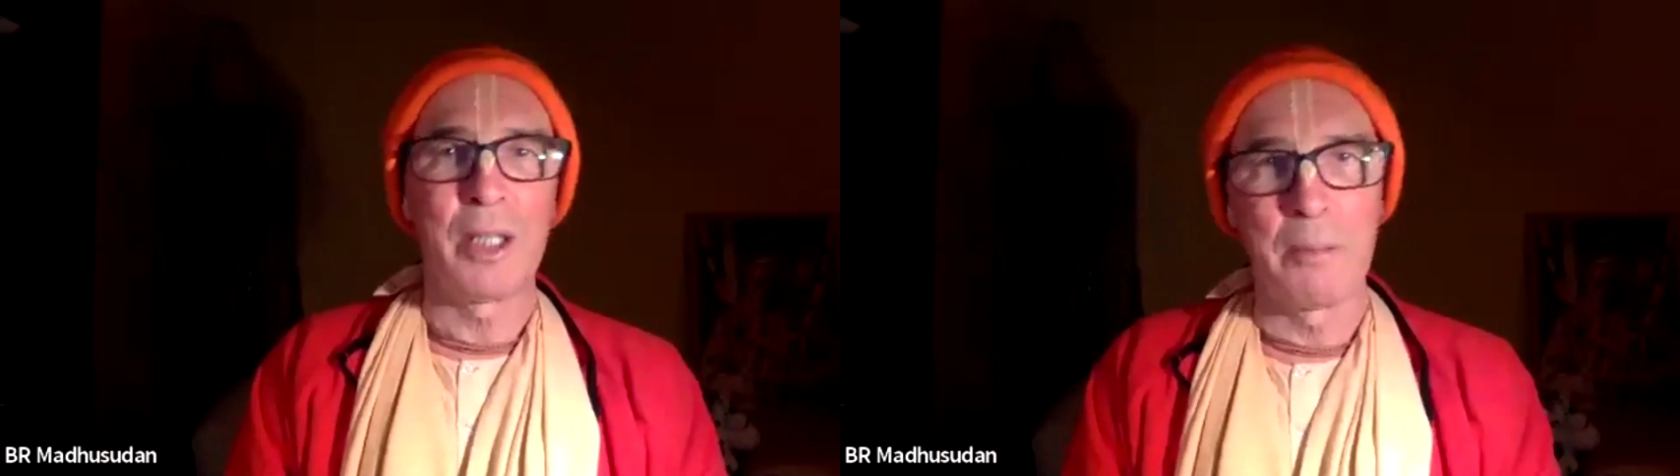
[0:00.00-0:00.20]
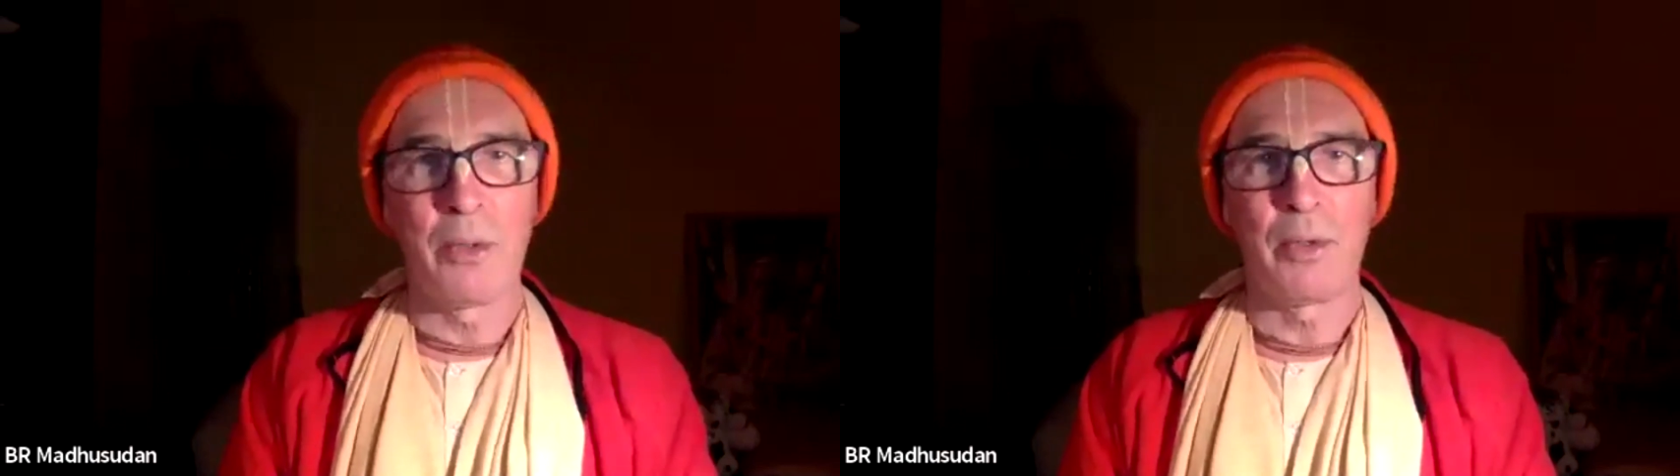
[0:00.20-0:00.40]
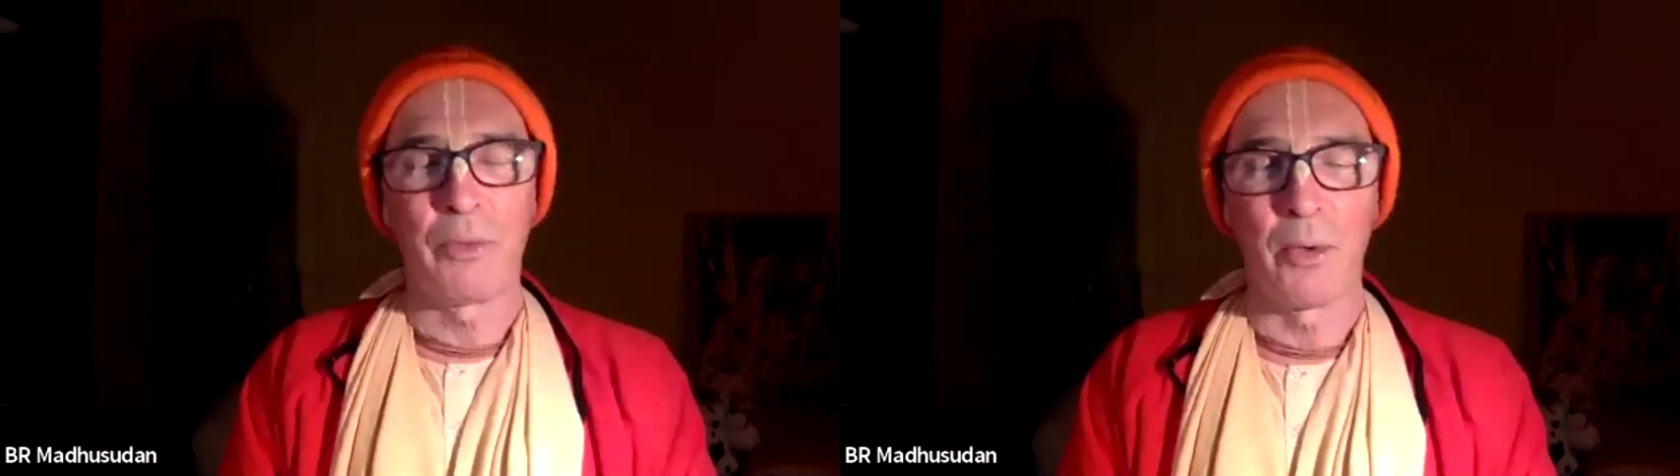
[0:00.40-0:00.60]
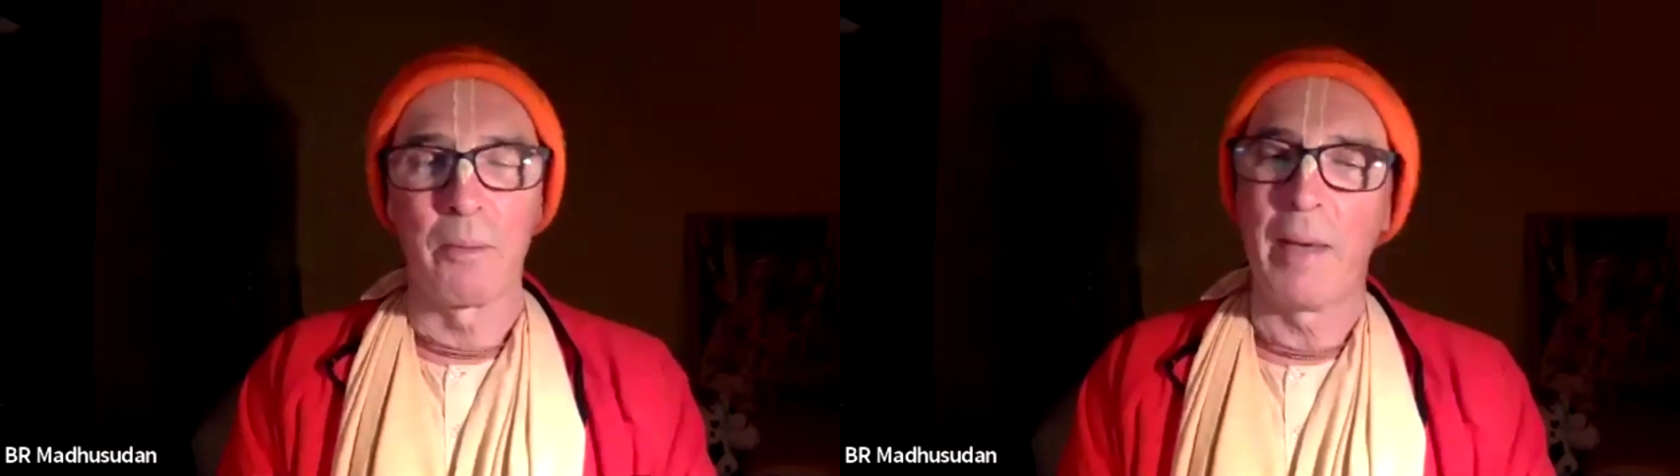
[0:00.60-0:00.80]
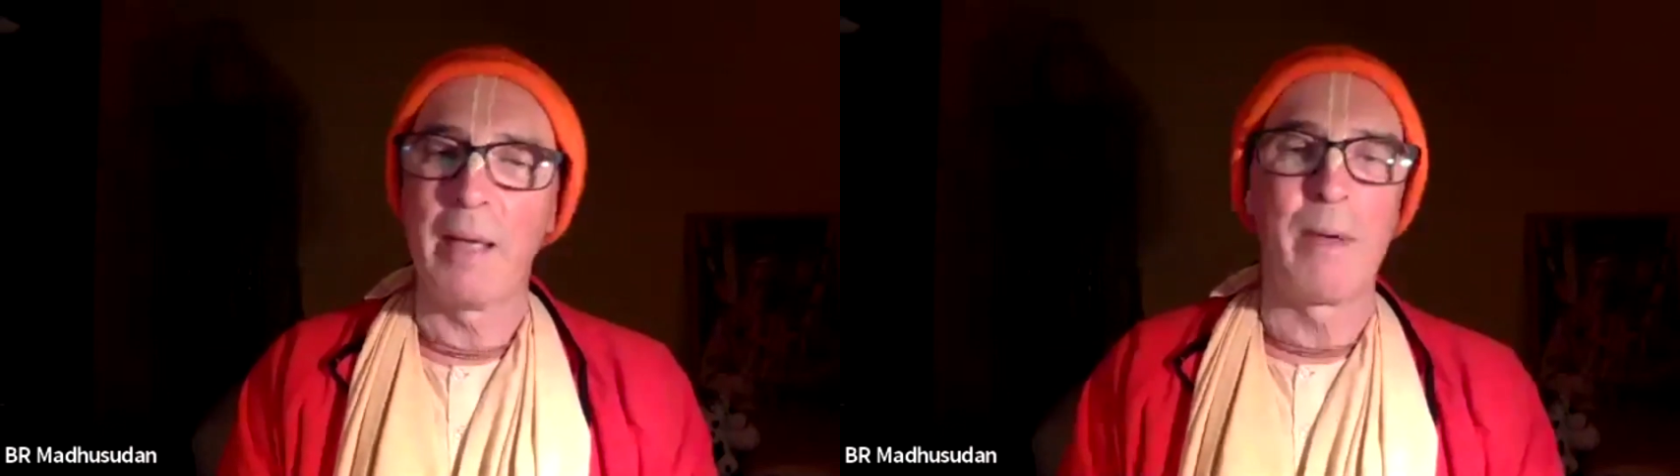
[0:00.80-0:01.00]
the beautiful,
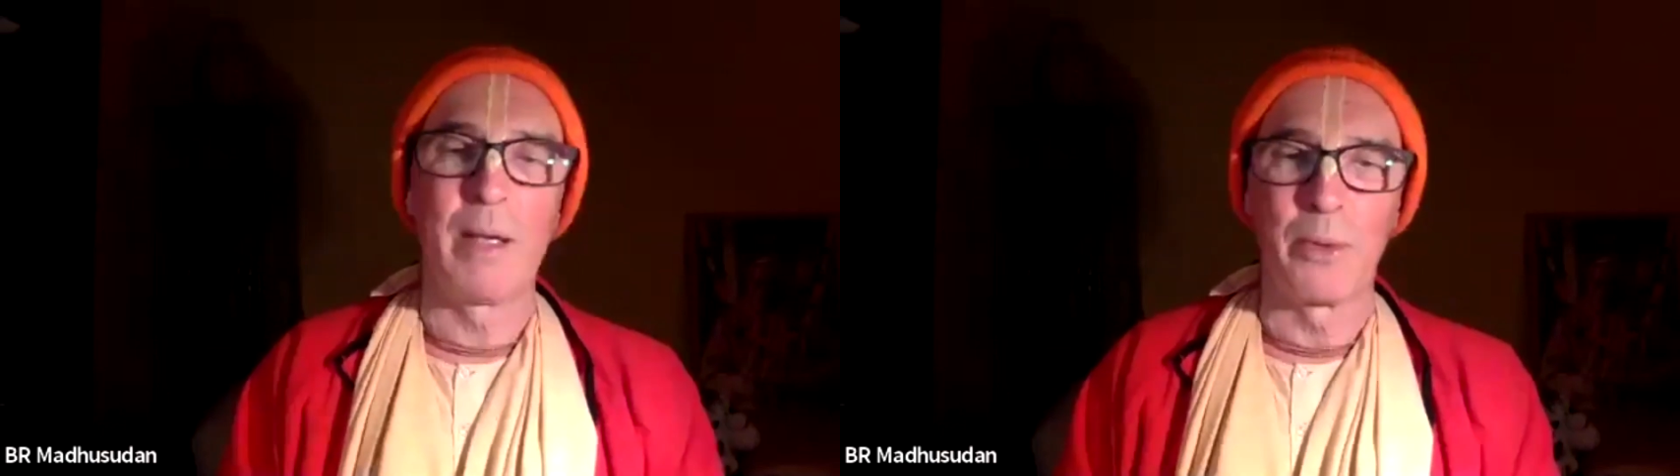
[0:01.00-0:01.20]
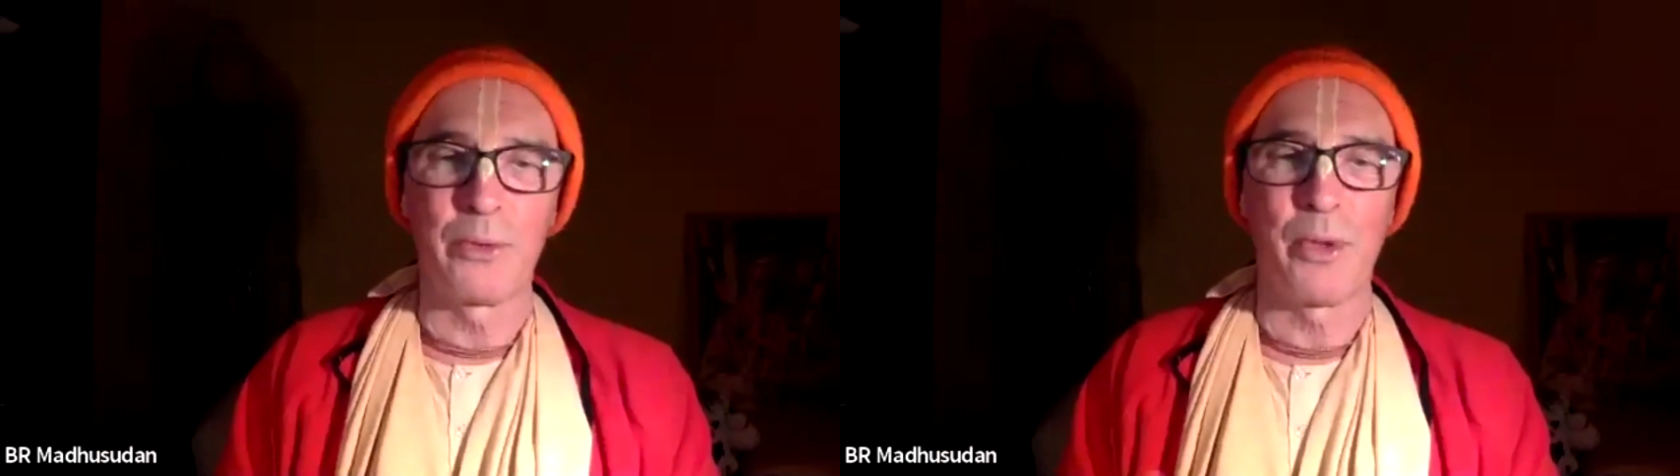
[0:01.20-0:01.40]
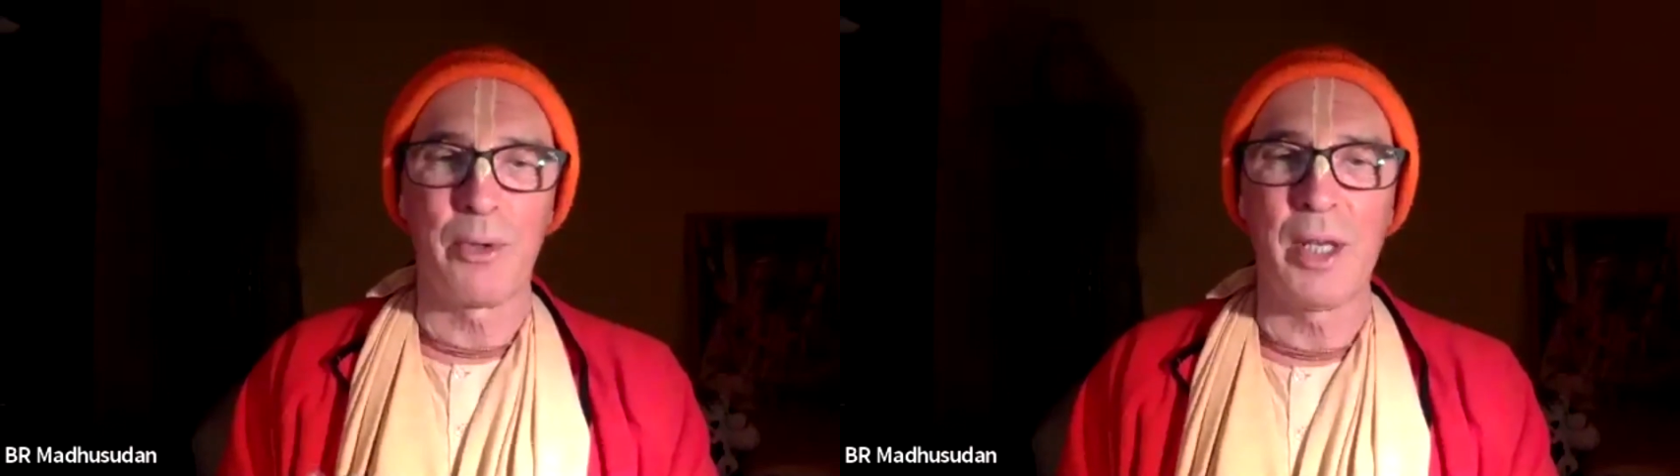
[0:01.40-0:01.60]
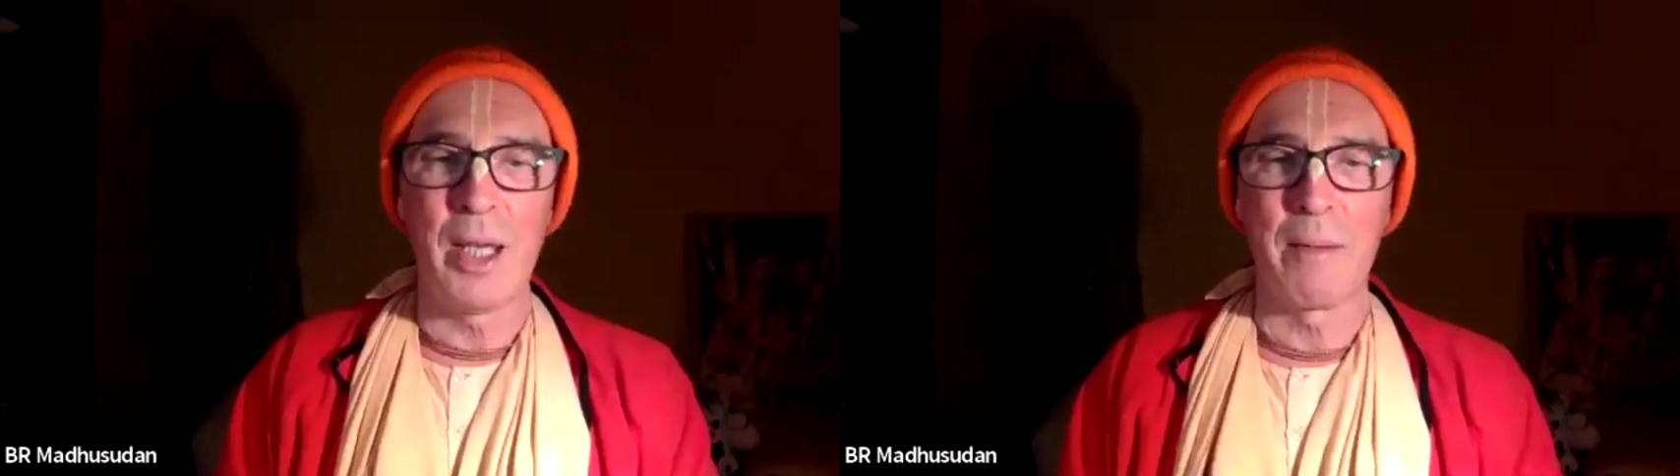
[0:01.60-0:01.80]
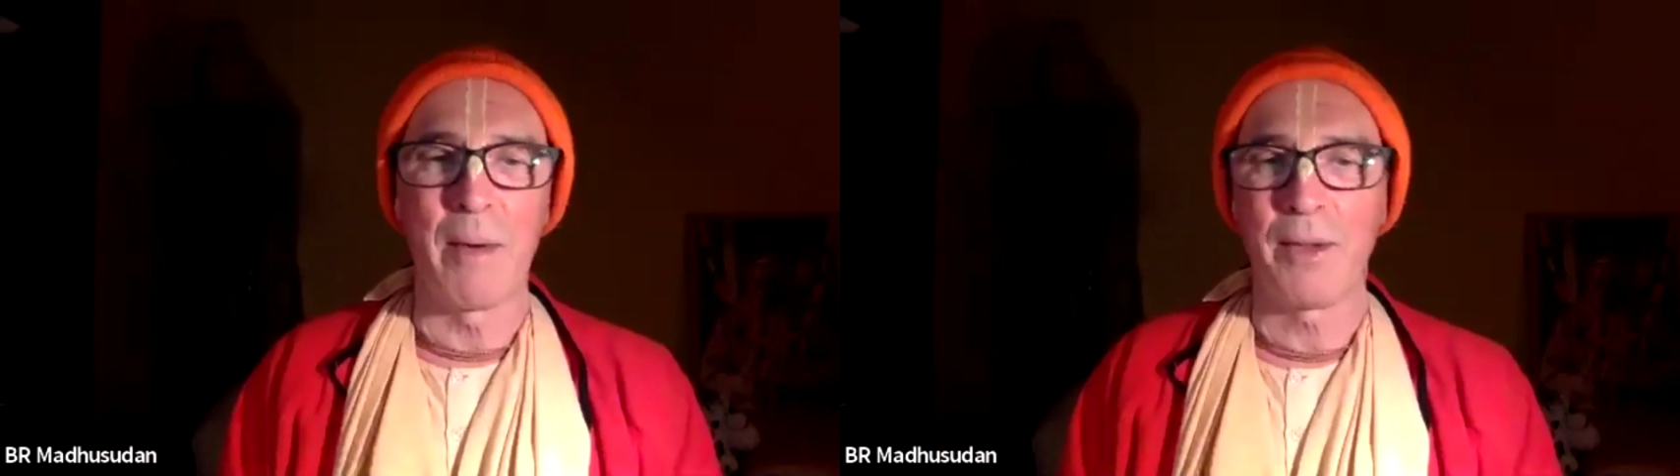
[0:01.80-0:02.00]
maybe was the theme.